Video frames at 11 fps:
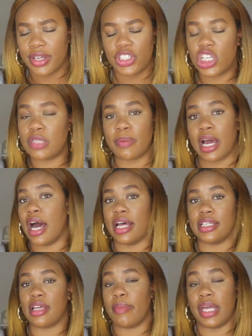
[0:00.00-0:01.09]
Just
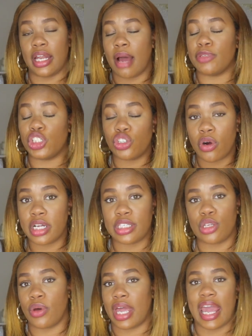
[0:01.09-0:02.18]
because, I mean, I'm sure
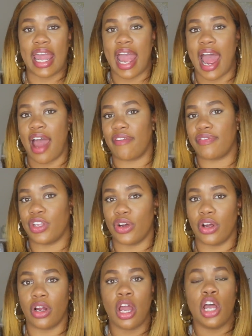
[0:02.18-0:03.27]
it's okay
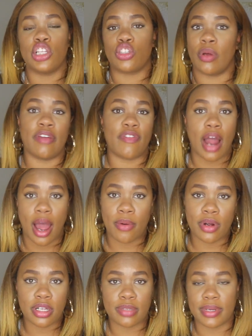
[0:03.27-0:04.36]
after 24
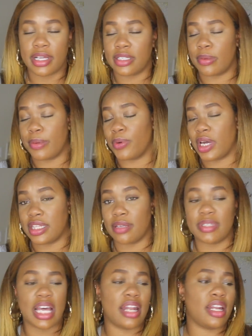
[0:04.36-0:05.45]
hours because people get
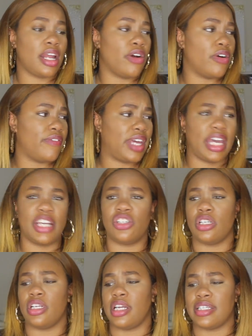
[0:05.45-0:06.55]
them done and they go on
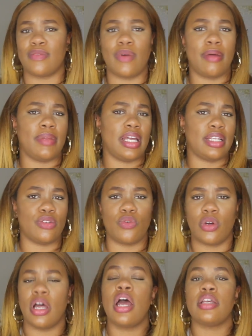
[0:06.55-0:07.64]
vacation and they swim and they do
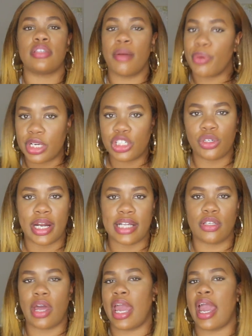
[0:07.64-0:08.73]
go. So I'm pretty sure
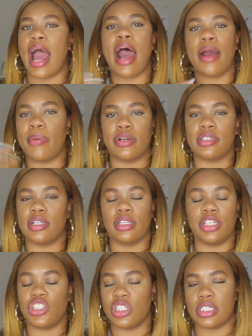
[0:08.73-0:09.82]
that's okay. I
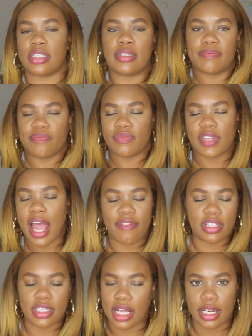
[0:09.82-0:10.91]
personally just
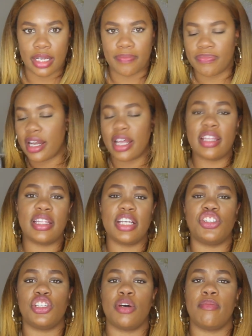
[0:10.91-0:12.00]
haven't done it. Another thing
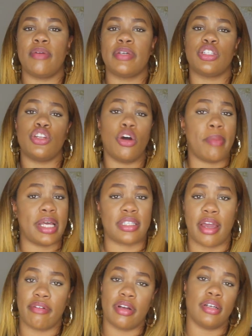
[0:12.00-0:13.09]
she told me was no
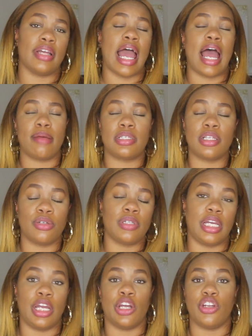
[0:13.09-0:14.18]
mascara.
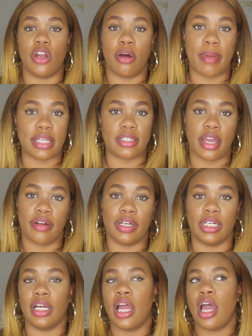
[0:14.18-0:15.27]
Absolutely no
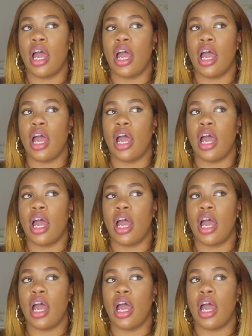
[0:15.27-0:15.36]
mascara.